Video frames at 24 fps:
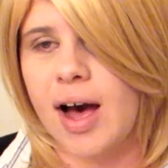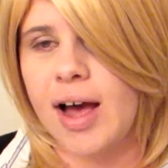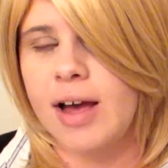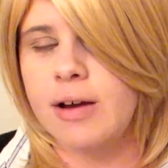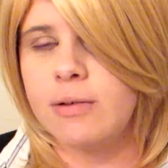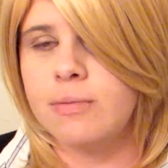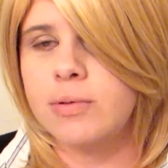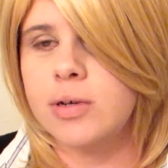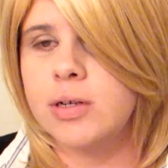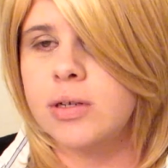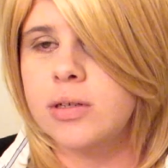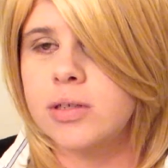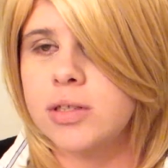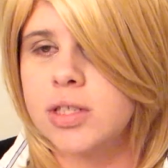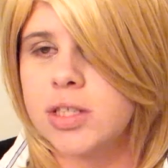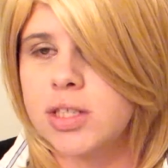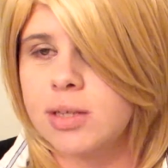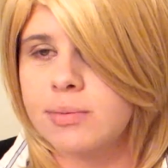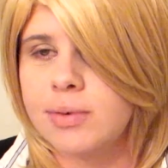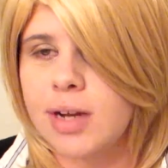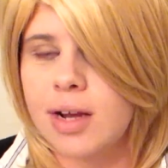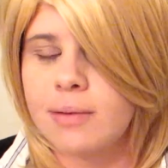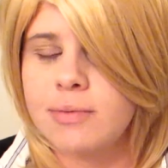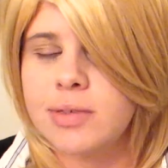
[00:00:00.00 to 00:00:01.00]
I will
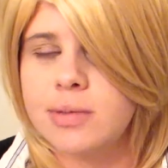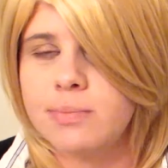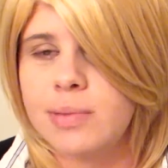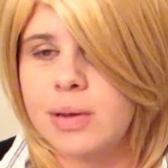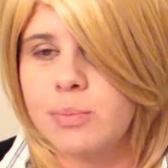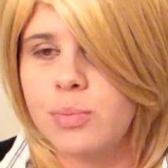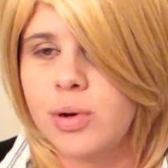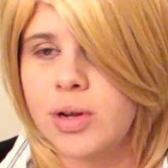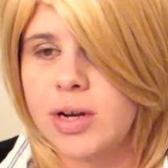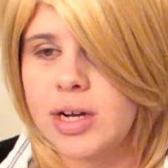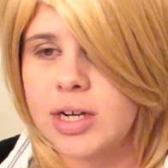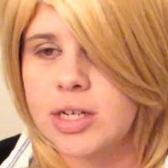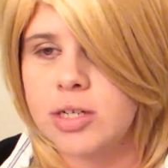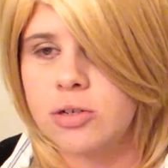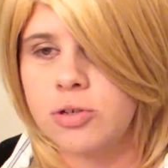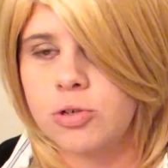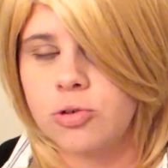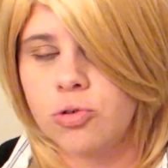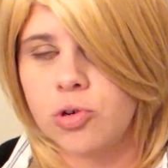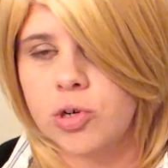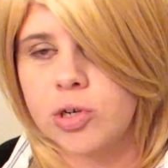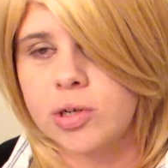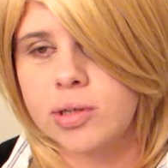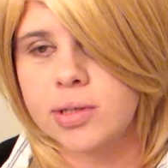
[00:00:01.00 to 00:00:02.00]
sometimes be putting
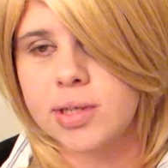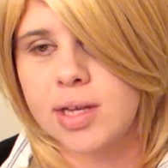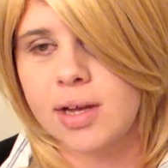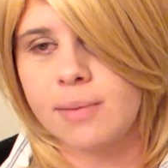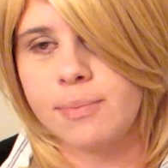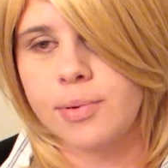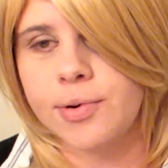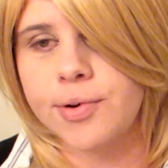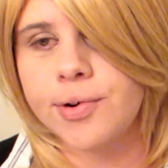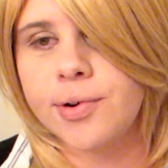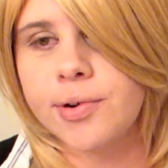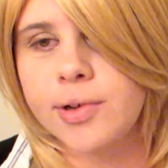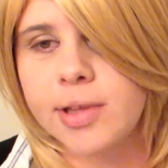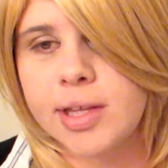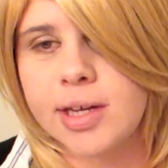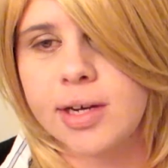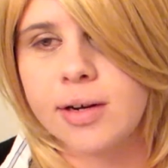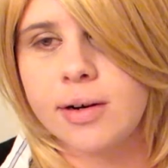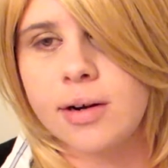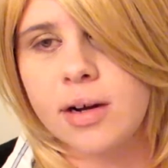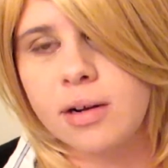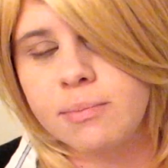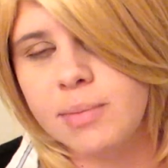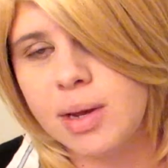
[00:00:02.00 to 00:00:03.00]
tutorials up
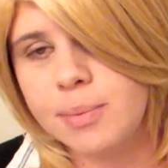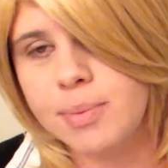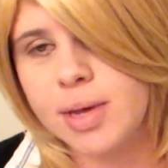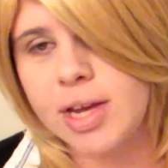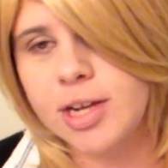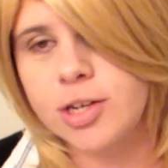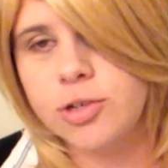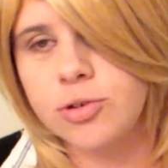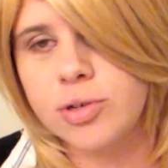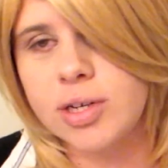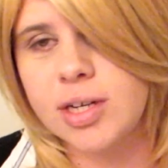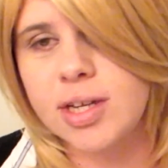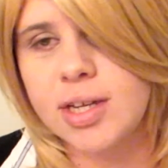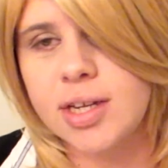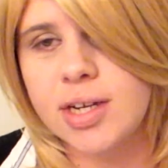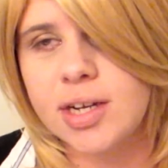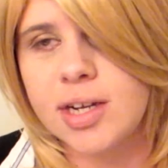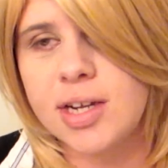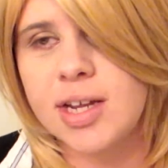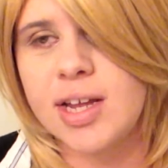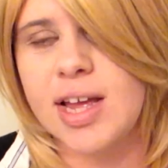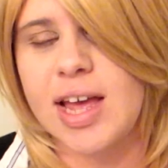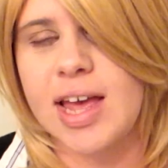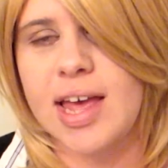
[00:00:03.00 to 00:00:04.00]
earlier on my Patreon,
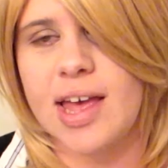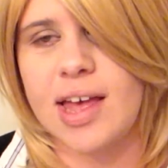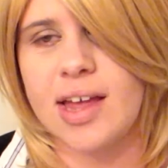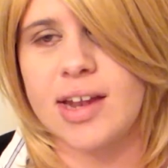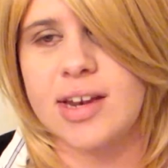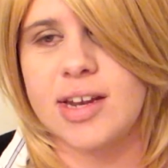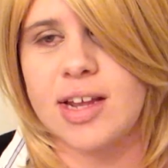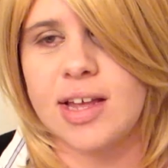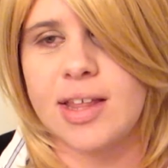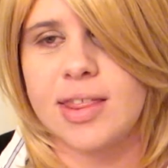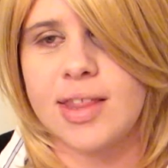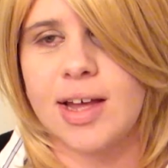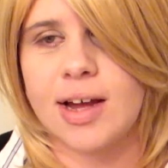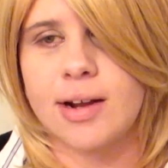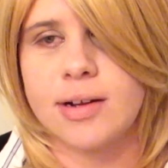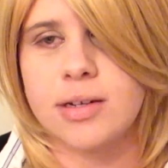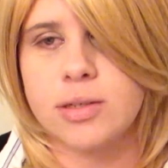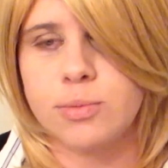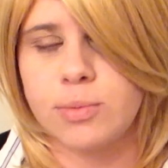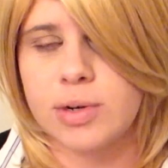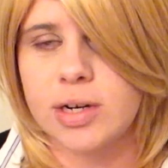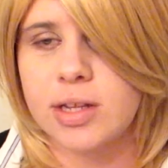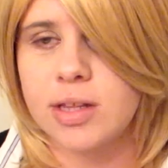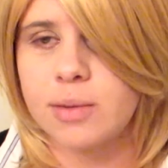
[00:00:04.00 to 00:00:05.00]
and that
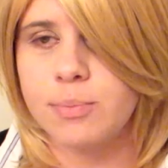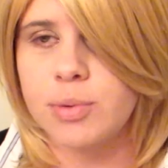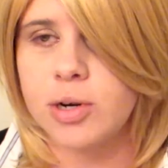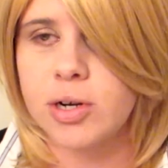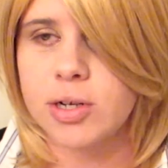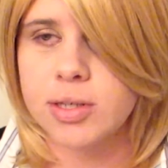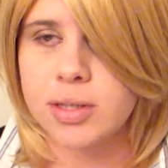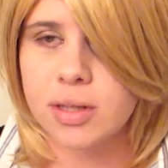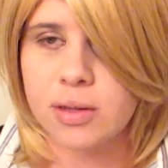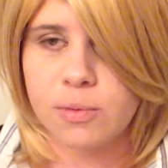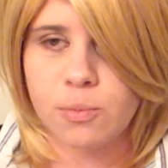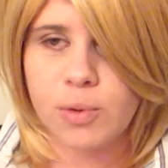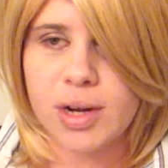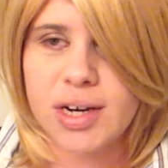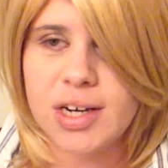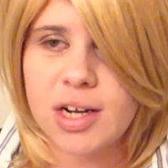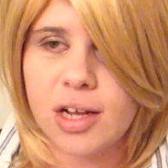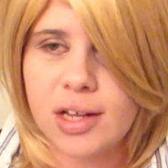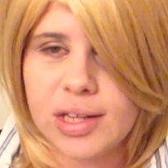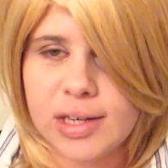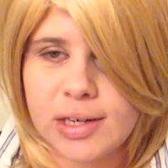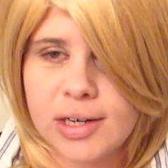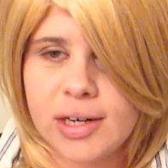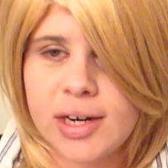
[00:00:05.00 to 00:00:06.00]
is one of the perks of the
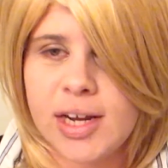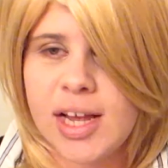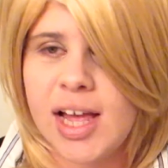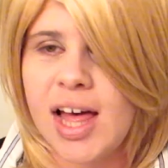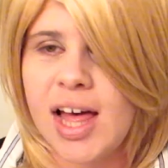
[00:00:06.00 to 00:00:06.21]
$1.